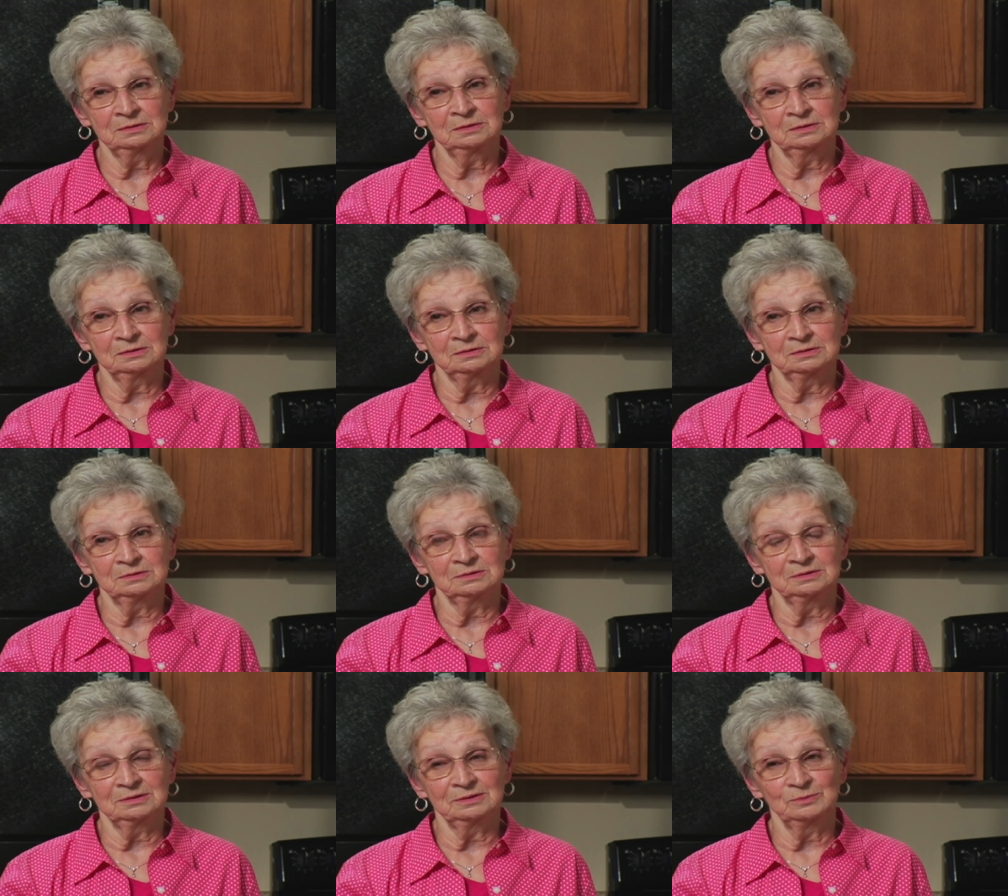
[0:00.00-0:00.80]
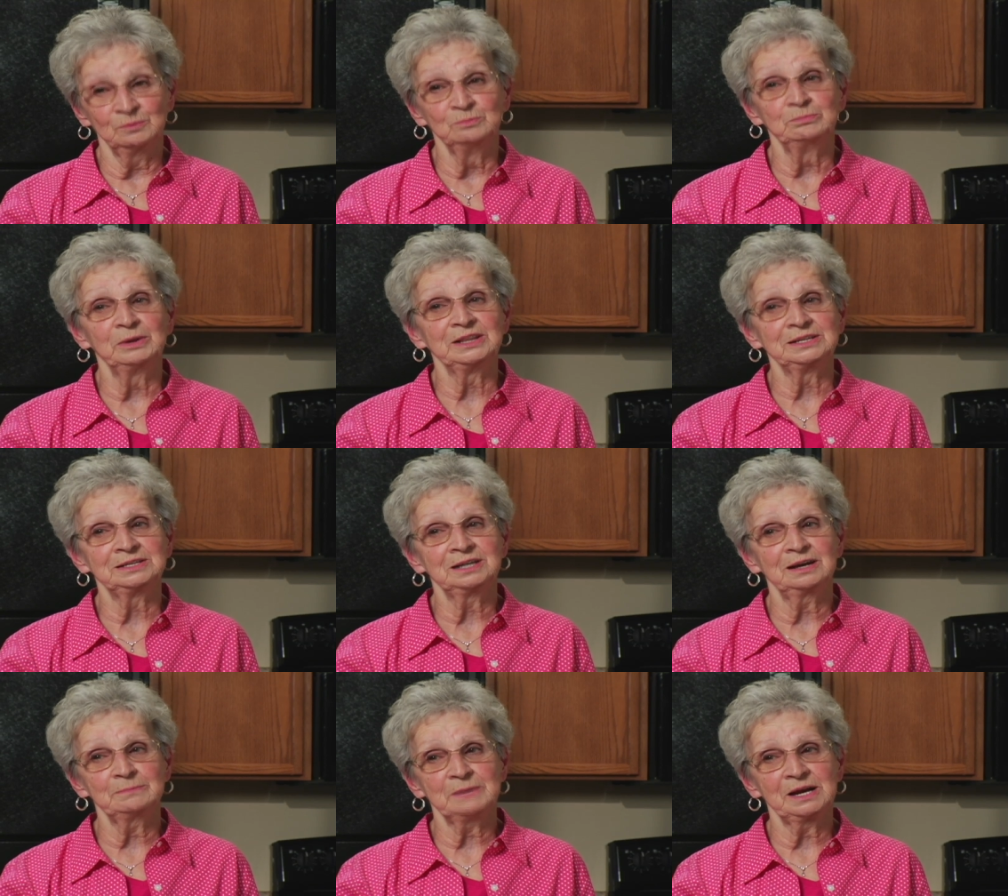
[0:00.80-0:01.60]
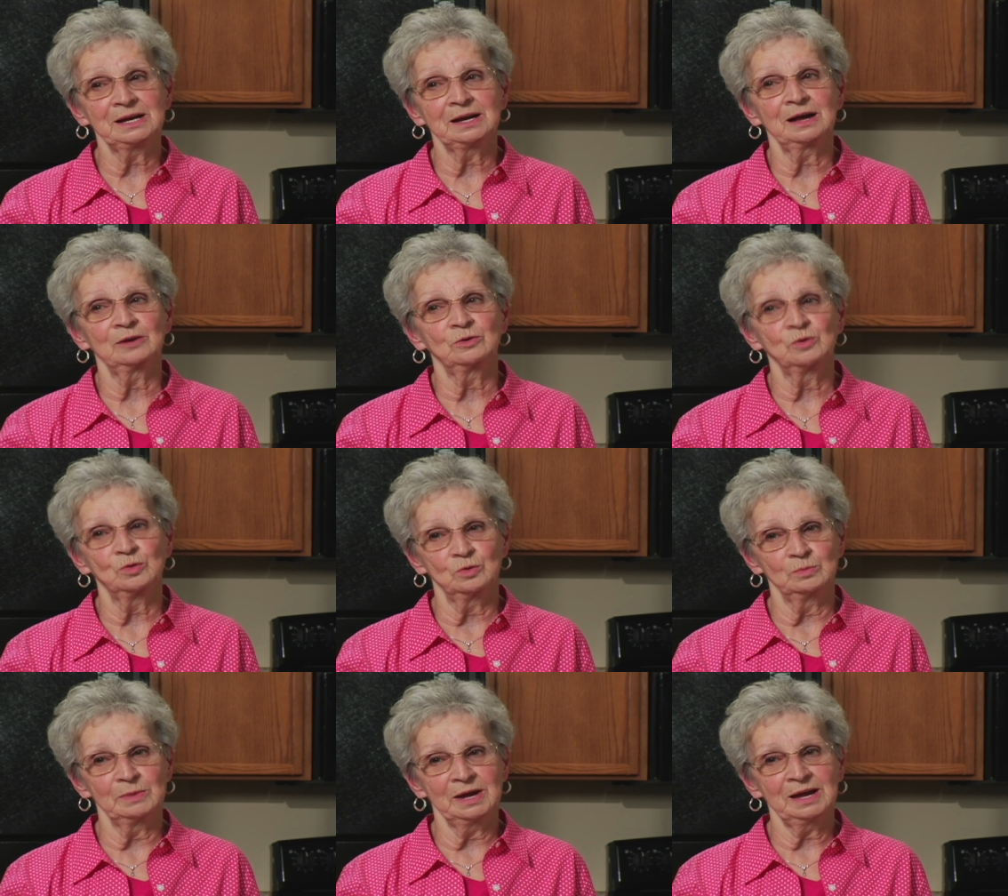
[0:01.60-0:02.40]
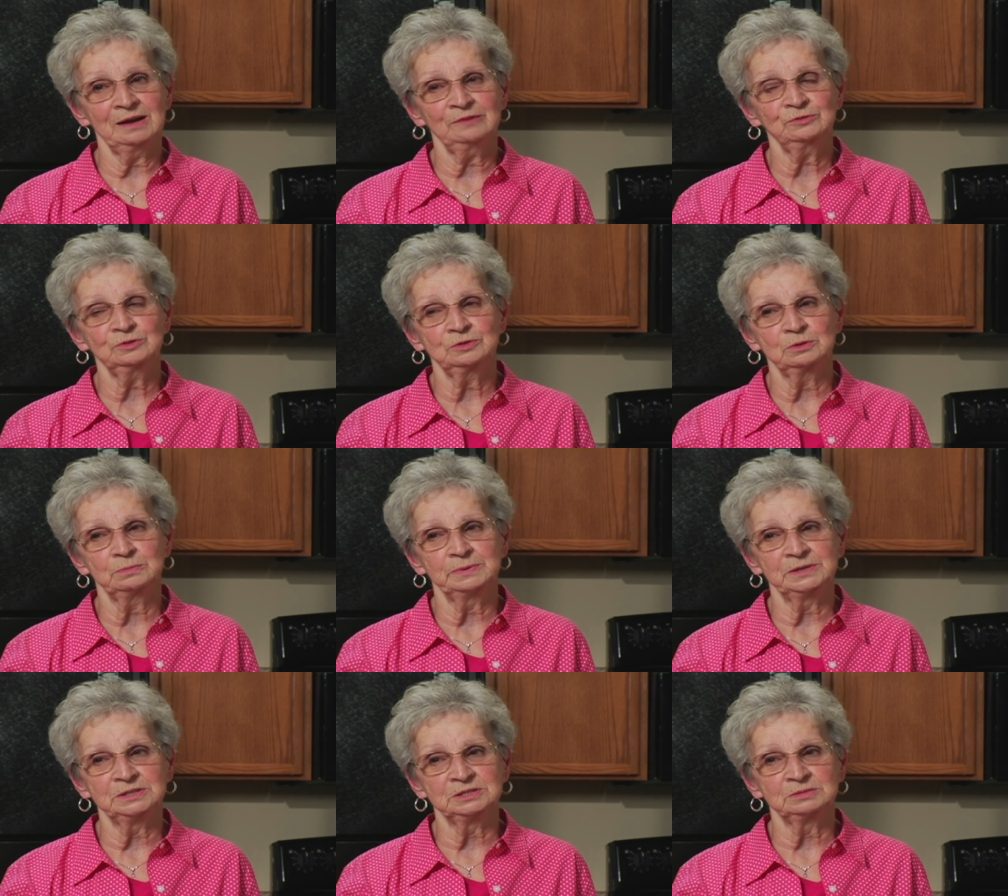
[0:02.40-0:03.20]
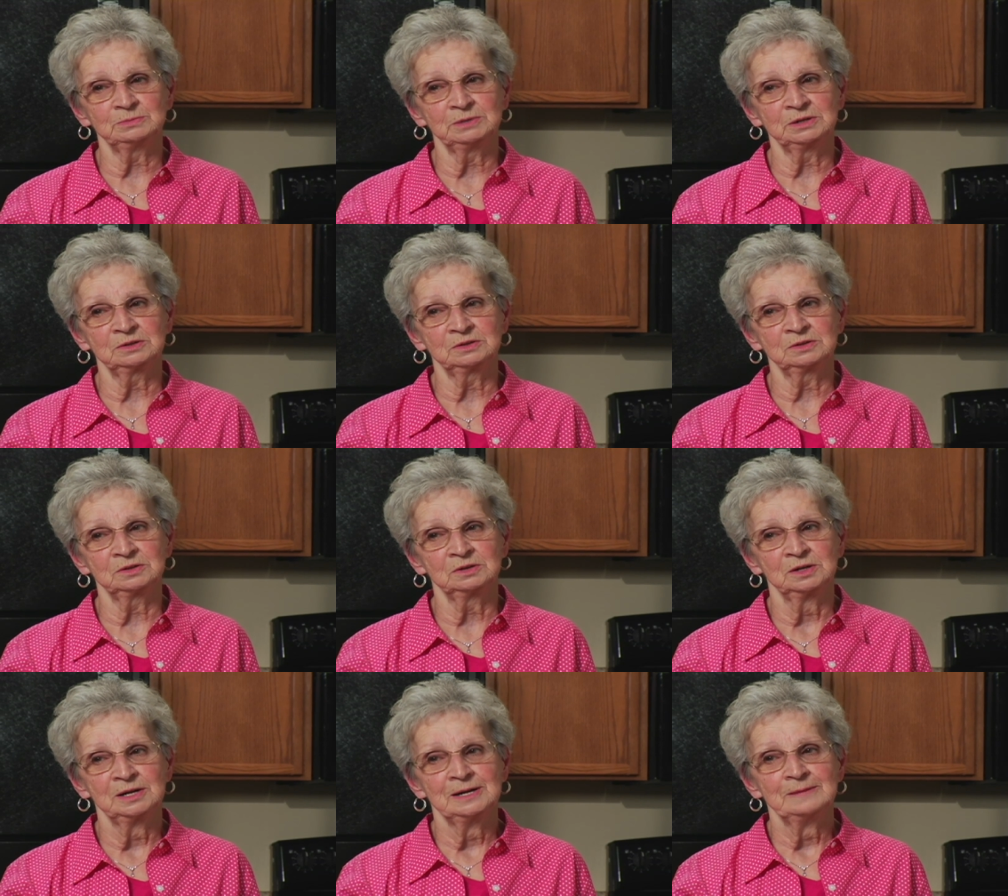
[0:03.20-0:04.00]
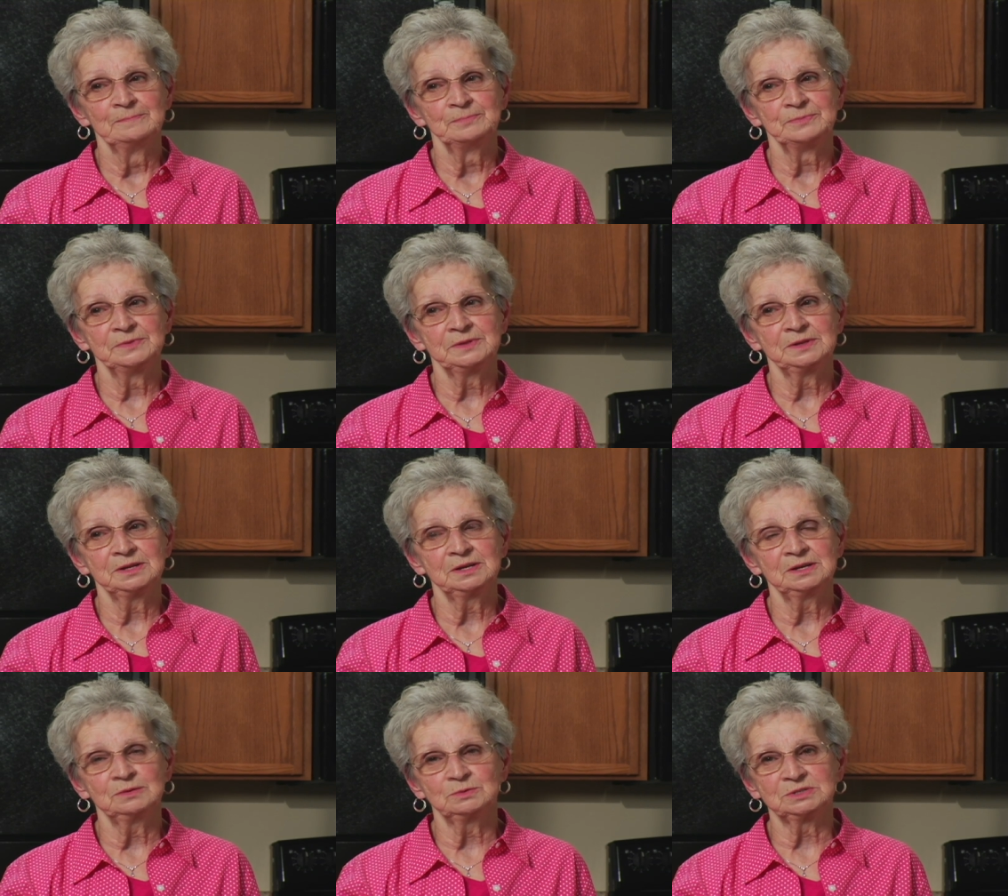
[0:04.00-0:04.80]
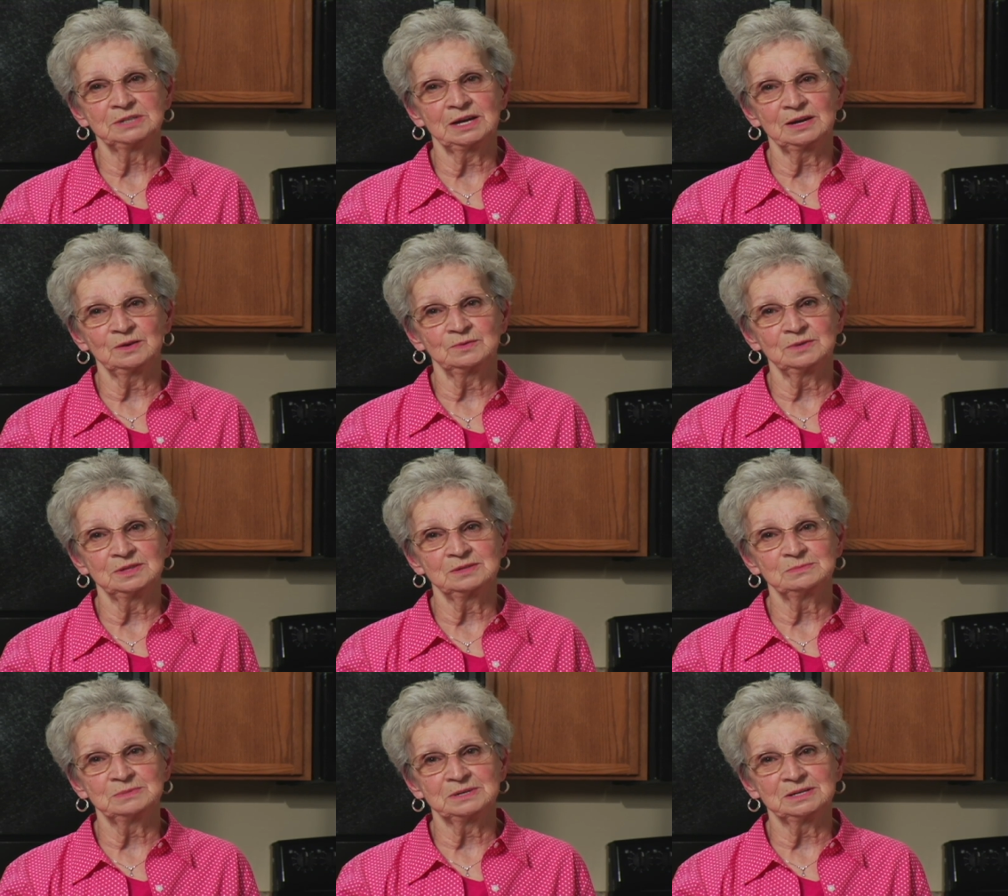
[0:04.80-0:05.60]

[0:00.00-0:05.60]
uh, by the time I got home after the pacemaker, it was out of rhythm